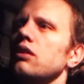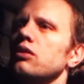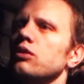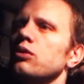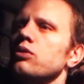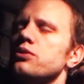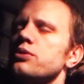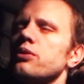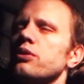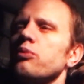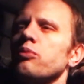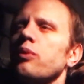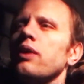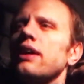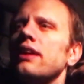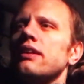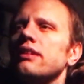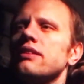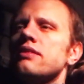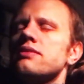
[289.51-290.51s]
you're sort of
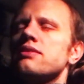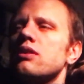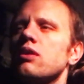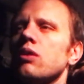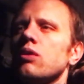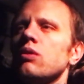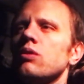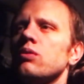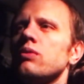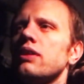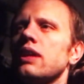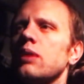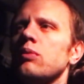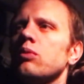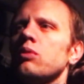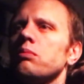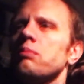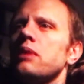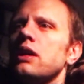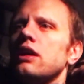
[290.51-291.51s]
writing this code that
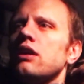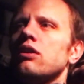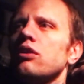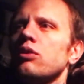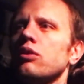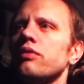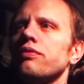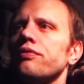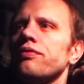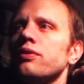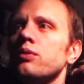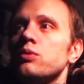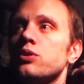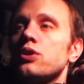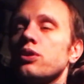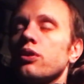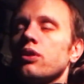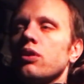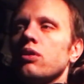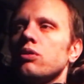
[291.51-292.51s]
will make your
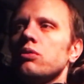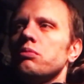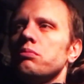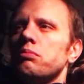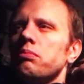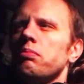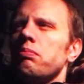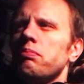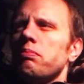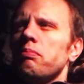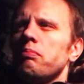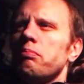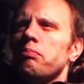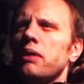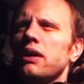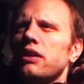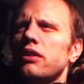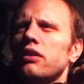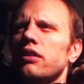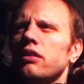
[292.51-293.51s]
future code
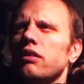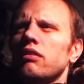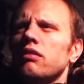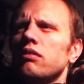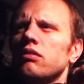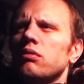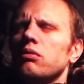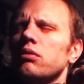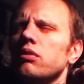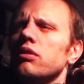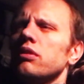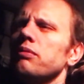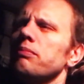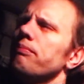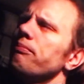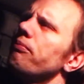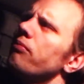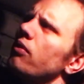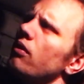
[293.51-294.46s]
better, or